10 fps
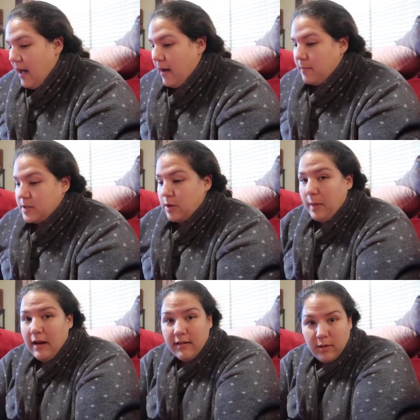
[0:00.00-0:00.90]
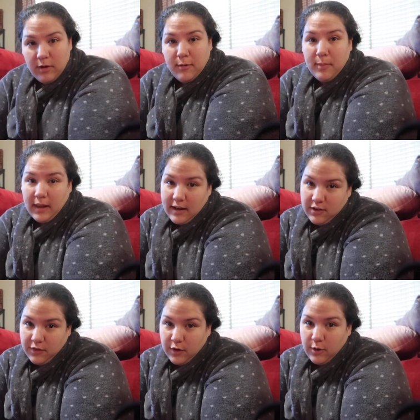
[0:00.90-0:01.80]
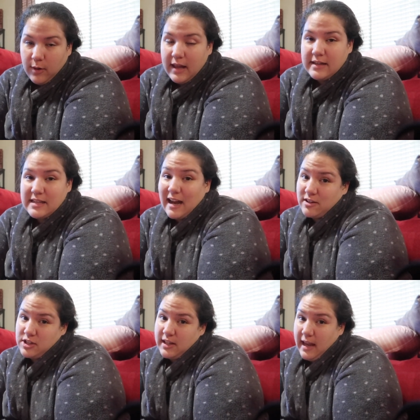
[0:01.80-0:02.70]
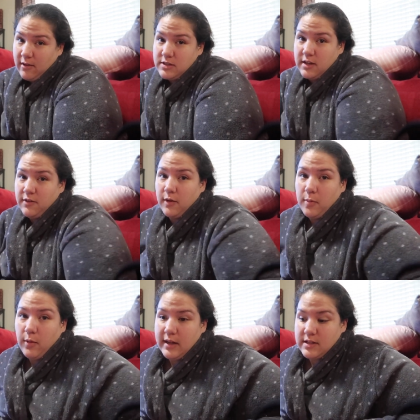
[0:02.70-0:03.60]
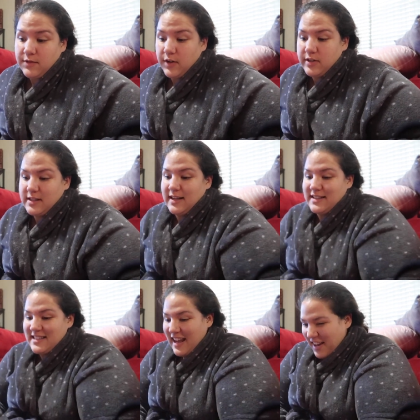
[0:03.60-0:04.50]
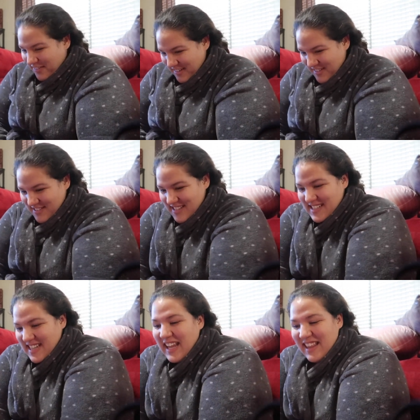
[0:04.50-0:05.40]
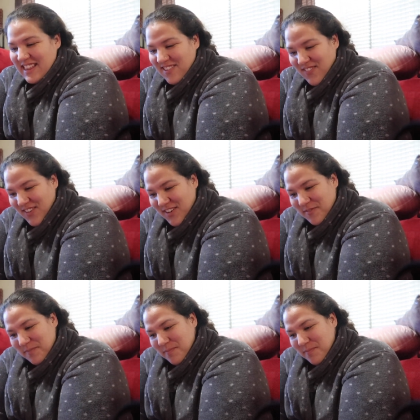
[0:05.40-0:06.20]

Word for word: Um, so apparently when you blend fruit, it's actually counted for points versus when you just eat the fruit.